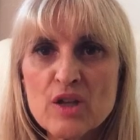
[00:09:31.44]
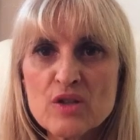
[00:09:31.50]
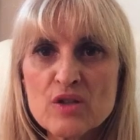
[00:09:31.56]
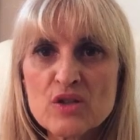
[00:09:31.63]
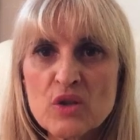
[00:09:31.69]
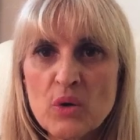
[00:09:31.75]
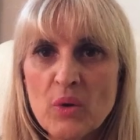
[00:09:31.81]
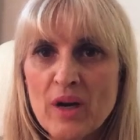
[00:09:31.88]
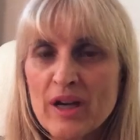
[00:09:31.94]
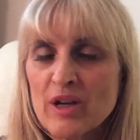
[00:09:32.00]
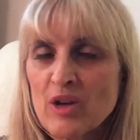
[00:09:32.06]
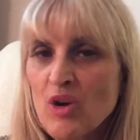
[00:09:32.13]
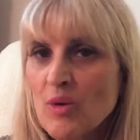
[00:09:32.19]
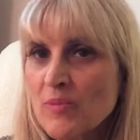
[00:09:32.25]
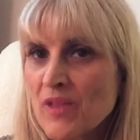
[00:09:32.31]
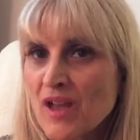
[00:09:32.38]
So I
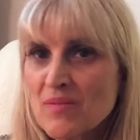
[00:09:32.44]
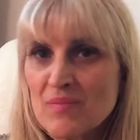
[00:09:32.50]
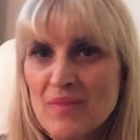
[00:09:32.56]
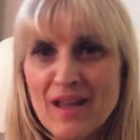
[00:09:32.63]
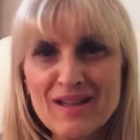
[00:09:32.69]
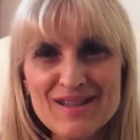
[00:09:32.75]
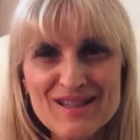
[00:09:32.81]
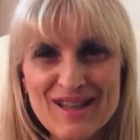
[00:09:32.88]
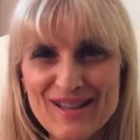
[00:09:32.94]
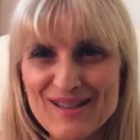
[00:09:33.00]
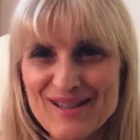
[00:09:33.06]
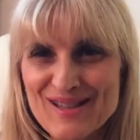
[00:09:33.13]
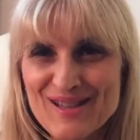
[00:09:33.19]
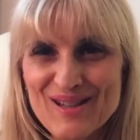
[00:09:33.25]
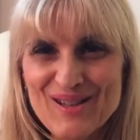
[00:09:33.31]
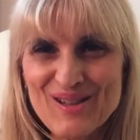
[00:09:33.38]
hope that made
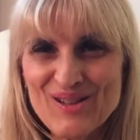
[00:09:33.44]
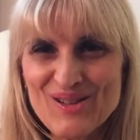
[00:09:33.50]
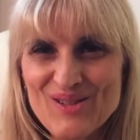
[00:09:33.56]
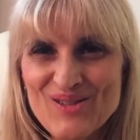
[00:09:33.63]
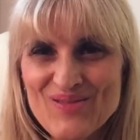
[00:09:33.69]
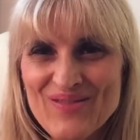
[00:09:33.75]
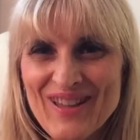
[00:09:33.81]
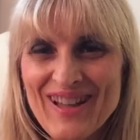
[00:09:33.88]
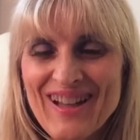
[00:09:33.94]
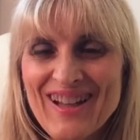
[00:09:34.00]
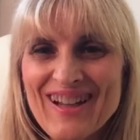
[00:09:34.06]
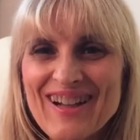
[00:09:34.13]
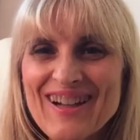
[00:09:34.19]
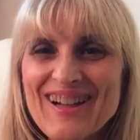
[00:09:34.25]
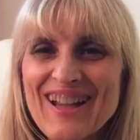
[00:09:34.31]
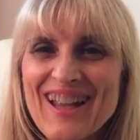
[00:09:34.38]
sense to you.
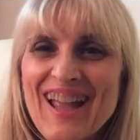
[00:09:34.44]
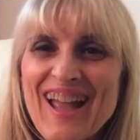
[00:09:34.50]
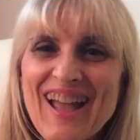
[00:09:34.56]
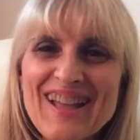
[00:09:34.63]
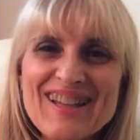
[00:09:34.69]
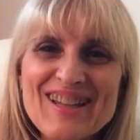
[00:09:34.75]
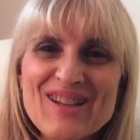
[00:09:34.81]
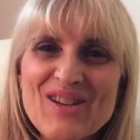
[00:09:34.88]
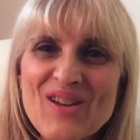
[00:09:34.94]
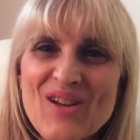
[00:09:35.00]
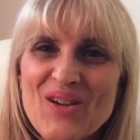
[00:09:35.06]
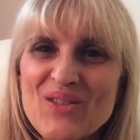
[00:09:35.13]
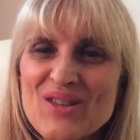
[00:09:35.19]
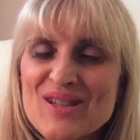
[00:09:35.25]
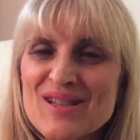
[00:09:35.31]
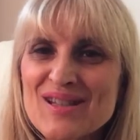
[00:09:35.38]
Again,
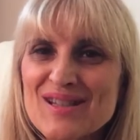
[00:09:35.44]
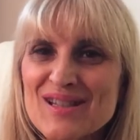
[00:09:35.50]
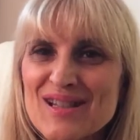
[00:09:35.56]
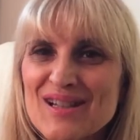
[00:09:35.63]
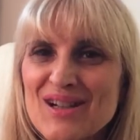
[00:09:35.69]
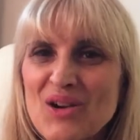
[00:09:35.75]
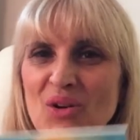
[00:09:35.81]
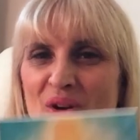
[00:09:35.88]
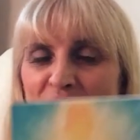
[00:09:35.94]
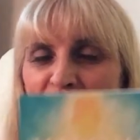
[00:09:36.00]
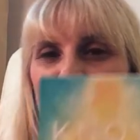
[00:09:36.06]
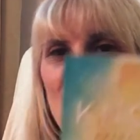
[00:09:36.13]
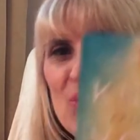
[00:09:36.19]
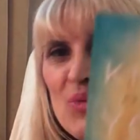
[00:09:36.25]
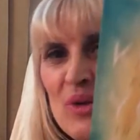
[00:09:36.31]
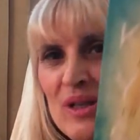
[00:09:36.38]
this is a
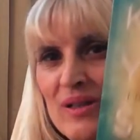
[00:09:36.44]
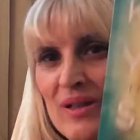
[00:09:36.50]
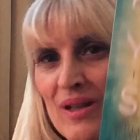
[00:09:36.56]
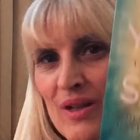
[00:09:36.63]
really